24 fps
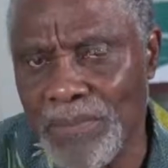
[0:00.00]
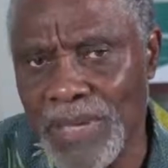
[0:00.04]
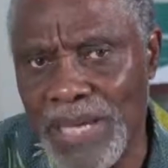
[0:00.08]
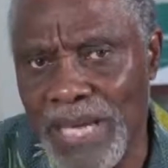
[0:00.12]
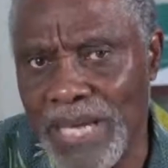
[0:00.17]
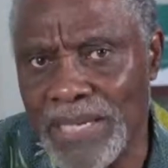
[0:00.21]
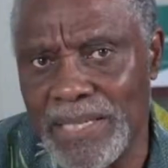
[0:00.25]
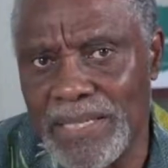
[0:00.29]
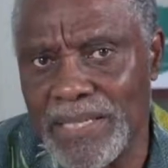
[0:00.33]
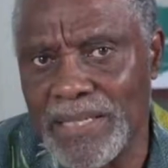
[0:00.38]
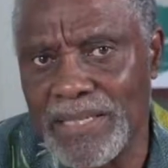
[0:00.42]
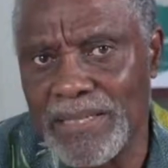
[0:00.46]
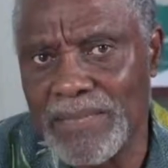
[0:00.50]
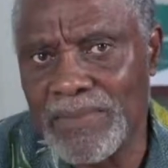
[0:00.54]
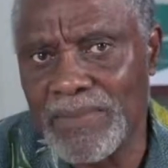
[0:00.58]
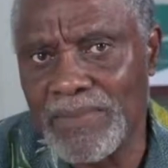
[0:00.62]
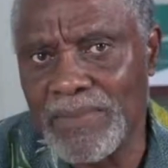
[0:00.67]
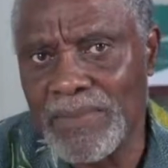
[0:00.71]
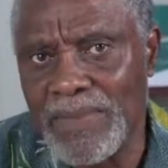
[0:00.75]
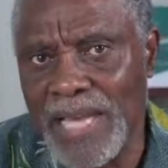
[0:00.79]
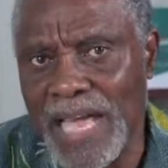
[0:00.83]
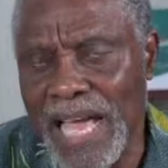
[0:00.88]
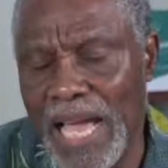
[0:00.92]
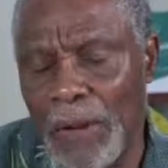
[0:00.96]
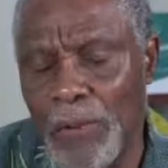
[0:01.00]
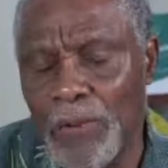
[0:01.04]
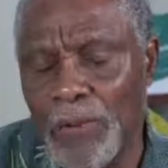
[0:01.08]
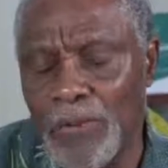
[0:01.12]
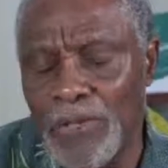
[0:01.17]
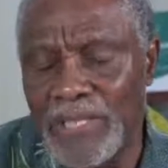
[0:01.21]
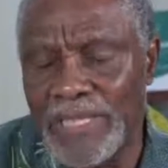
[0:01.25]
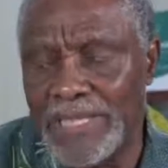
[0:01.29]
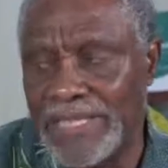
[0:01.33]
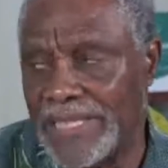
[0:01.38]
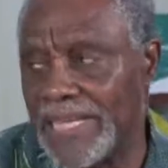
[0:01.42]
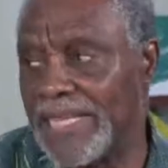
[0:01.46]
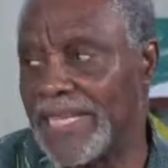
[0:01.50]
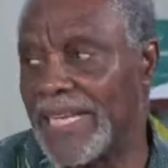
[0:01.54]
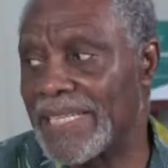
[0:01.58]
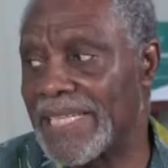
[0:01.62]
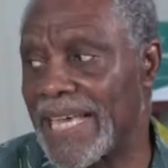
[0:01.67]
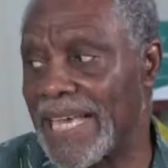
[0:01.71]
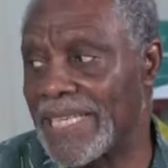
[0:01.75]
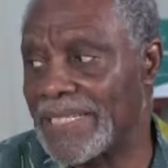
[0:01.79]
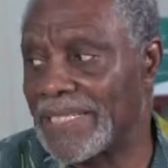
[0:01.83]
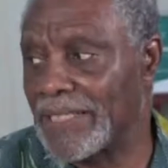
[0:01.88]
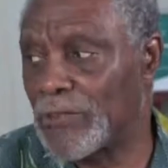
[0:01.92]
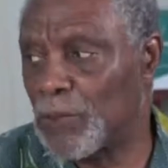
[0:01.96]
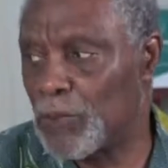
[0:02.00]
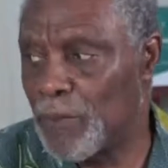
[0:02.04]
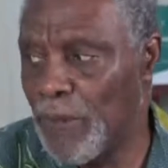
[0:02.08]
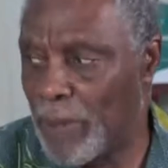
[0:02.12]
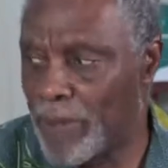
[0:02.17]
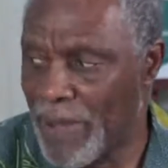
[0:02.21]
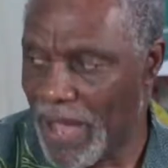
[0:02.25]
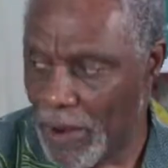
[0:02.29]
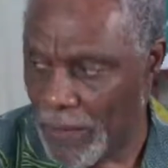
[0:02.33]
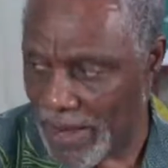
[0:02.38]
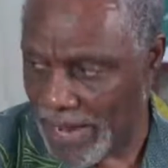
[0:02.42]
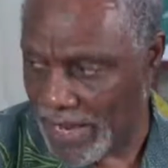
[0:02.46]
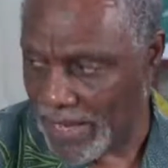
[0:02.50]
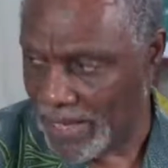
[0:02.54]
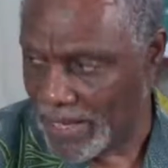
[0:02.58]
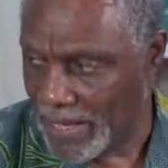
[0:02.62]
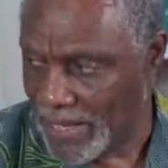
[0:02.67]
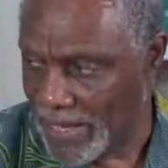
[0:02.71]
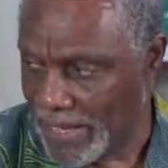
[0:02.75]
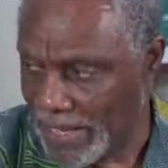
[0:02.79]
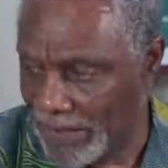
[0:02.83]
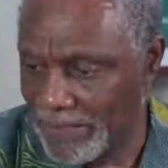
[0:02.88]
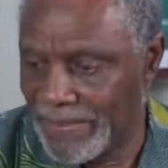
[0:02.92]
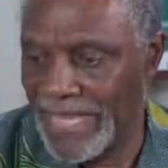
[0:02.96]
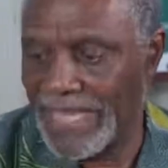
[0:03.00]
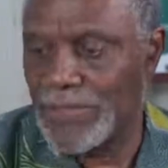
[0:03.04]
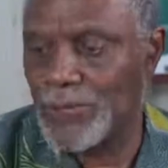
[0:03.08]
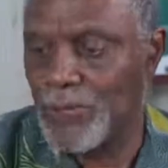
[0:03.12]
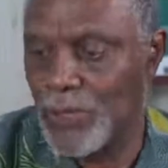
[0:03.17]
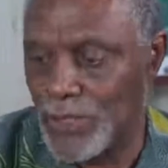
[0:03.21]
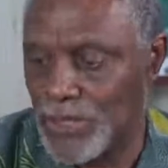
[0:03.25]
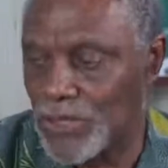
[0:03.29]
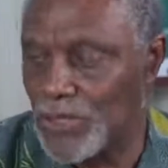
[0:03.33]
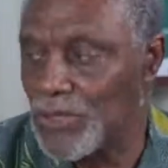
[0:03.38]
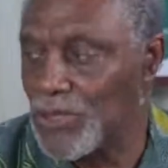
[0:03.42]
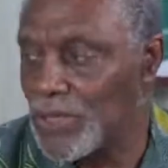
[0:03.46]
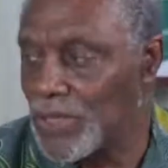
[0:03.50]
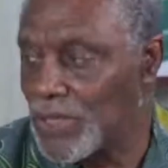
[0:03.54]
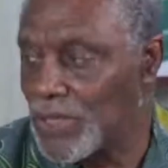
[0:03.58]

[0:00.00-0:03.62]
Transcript: And I would not see that as superpower, if that's what